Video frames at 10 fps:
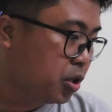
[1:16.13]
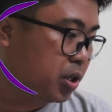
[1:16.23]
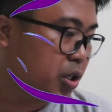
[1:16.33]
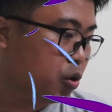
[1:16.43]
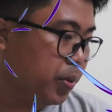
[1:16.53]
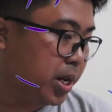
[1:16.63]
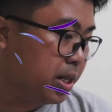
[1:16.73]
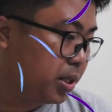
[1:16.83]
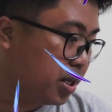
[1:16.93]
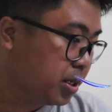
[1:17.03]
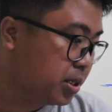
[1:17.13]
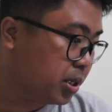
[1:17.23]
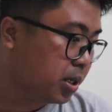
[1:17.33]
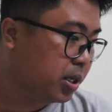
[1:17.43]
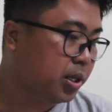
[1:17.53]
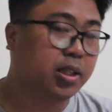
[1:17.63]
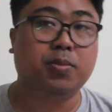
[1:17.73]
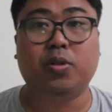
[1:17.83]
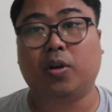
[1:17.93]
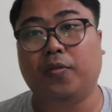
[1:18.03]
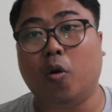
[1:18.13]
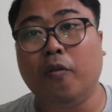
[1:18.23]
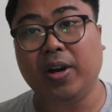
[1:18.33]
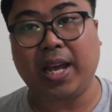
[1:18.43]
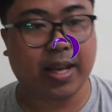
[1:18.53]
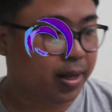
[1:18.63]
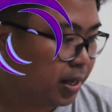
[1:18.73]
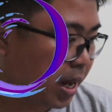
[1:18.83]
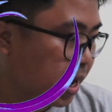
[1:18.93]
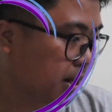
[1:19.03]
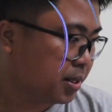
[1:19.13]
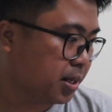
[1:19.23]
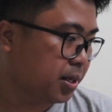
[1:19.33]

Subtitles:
So there's so many things in terms of overlaying ads,